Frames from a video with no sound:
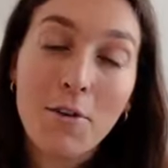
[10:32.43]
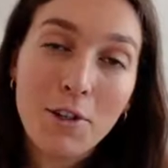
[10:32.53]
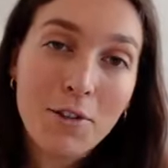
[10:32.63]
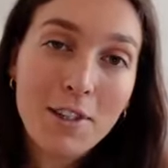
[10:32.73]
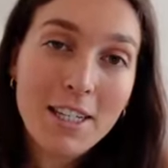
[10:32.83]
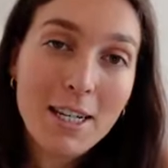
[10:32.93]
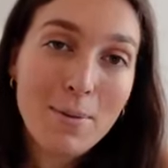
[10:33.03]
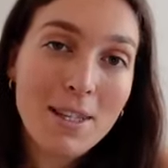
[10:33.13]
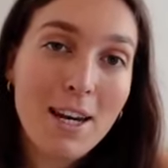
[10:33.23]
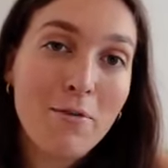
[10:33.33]
A few of the
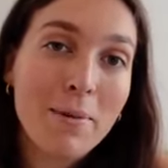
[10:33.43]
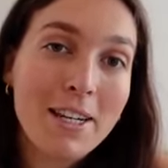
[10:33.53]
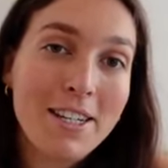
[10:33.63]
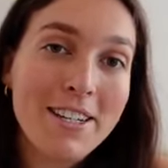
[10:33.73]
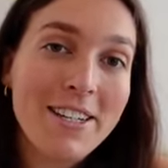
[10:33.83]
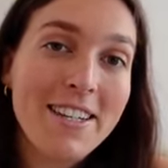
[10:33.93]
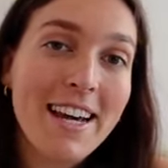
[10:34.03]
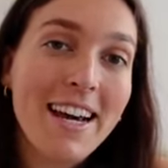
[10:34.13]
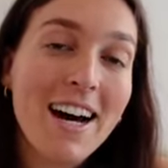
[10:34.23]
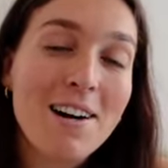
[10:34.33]
tips that I've mentioned
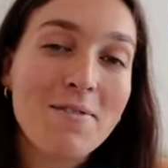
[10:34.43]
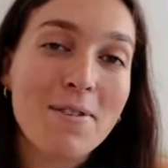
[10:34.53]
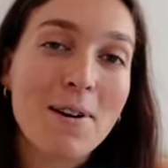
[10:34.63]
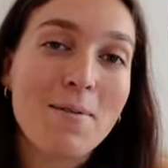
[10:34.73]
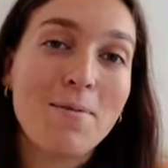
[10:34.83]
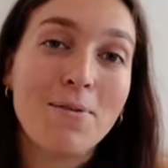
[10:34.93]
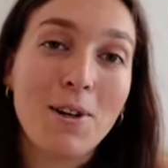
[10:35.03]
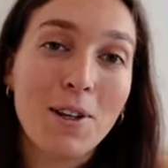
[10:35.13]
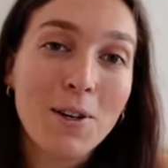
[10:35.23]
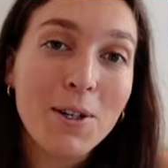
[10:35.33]
today are from
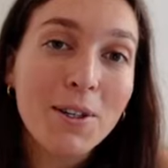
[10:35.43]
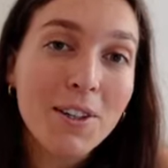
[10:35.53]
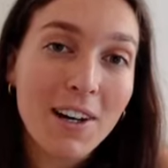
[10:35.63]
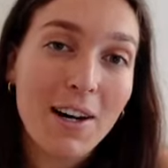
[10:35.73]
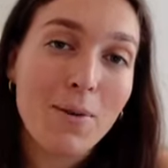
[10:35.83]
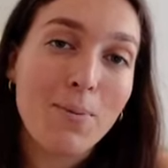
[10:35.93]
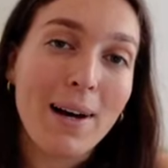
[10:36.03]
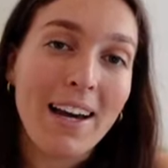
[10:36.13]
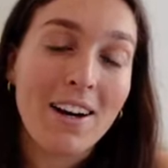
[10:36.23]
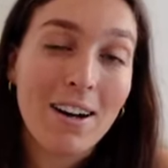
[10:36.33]
Follow Your Gut
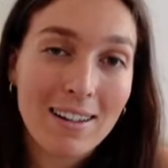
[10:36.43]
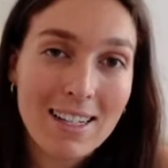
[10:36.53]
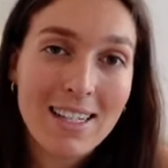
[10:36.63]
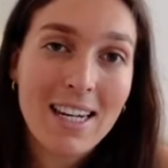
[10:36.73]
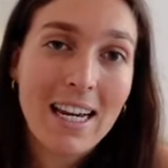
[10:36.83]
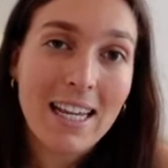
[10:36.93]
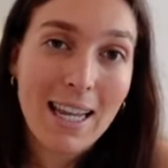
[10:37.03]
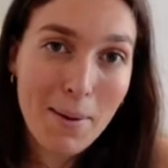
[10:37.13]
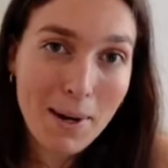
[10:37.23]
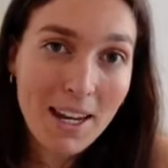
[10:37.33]
by Holistic
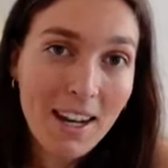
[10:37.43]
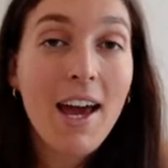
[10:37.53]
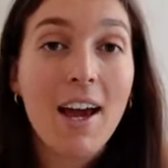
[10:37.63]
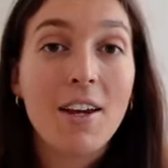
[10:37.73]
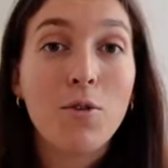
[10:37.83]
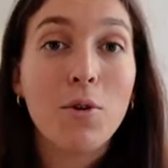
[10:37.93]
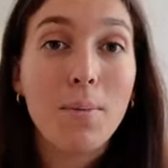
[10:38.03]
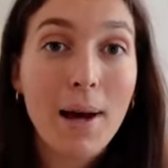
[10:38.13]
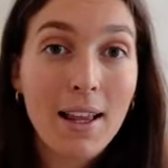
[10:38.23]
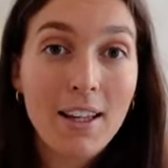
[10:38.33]
Lemon and
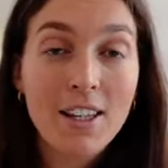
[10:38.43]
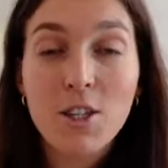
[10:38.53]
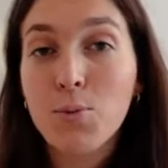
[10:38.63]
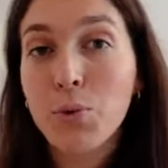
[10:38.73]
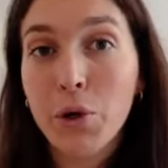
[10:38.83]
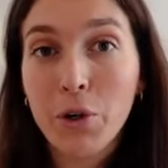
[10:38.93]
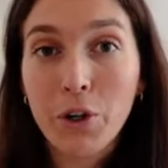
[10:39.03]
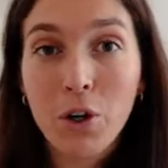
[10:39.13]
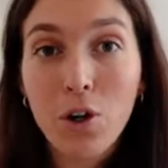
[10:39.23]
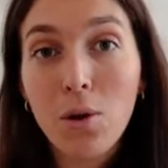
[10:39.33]
Rebalance
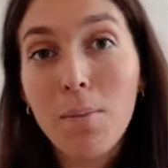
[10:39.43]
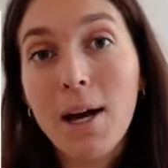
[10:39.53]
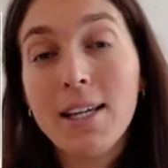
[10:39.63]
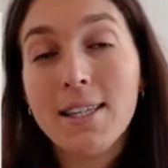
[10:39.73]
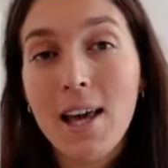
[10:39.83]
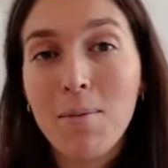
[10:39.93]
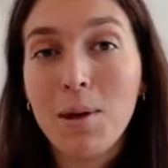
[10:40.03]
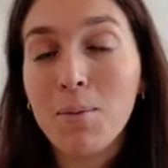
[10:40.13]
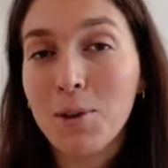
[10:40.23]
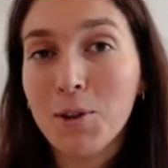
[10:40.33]
Protocol by
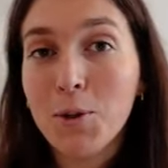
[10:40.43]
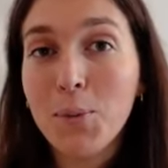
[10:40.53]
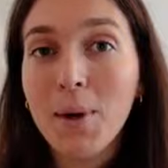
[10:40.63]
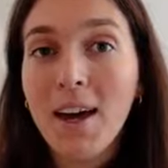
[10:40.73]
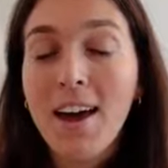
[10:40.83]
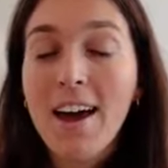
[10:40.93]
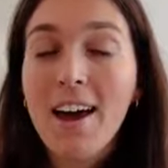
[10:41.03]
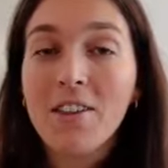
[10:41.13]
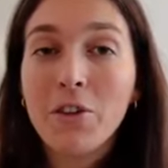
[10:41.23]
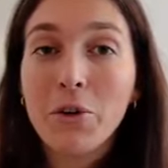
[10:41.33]
Sammy Bloom,
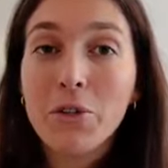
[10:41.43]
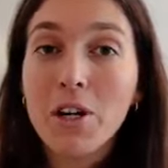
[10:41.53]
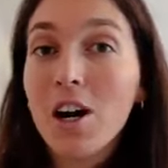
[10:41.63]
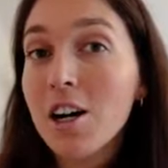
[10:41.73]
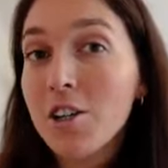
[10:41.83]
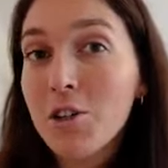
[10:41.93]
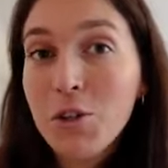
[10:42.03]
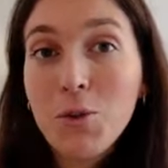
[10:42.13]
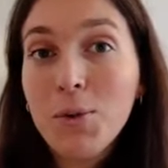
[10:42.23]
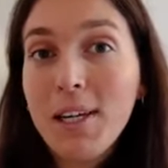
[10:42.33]
and those are
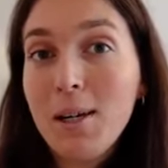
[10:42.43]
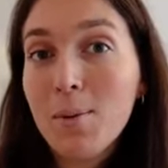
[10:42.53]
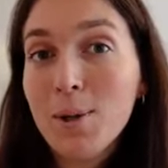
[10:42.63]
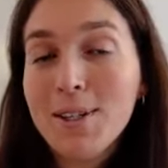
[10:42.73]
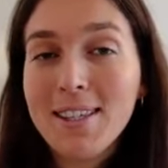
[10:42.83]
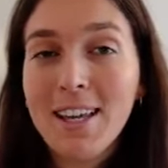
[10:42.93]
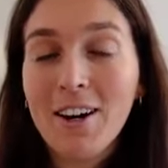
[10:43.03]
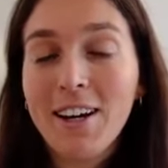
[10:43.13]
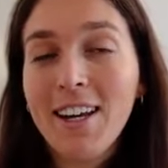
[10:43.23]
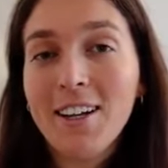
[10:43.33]
2 ebooks that
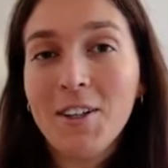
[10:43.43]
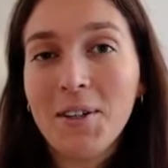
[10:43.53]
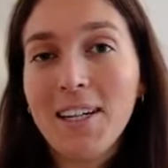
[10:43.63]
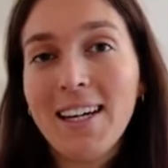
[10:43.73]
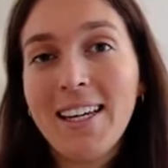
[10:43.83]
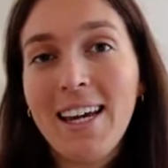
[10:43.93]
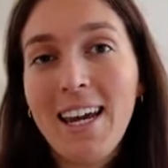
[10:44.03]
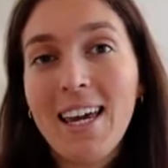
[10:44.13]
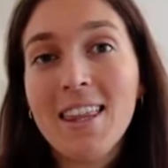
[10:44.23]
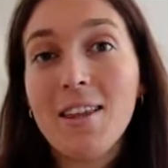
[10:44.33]
are included
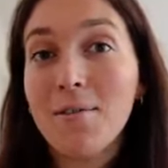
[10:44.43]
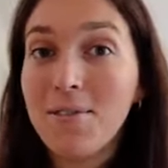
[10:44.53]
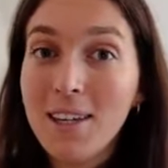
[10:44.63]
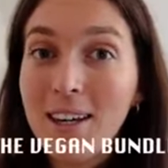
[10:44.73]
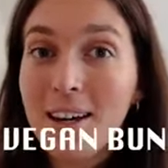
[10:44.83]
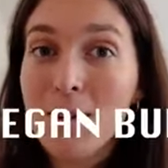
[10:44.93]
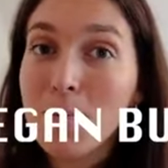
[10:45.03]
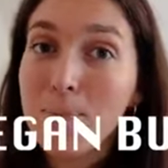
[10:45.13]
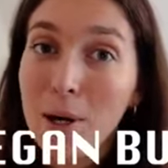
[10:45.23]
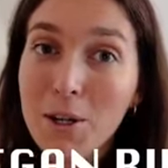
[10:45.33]
in the
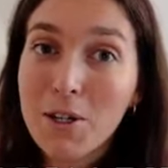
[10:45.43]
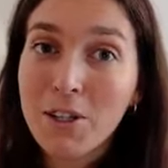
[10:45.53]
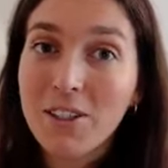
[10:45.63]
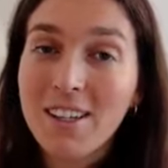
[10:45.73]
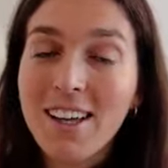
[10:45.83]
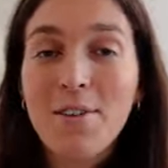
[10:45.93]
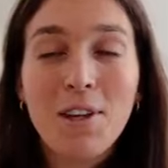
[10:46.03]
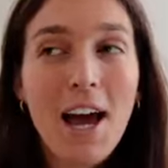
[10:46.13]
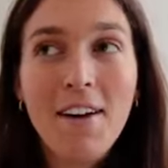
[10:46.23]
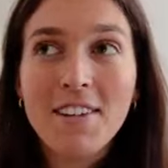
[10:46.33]
vegan bundle. If
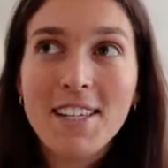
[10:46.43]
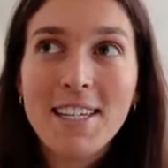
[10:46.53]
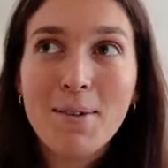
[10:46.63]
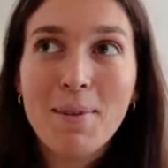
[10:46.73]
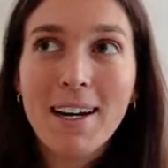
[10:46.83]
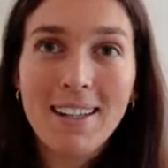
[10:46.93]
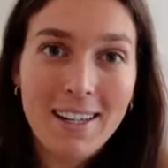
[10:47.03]
you haven't seen my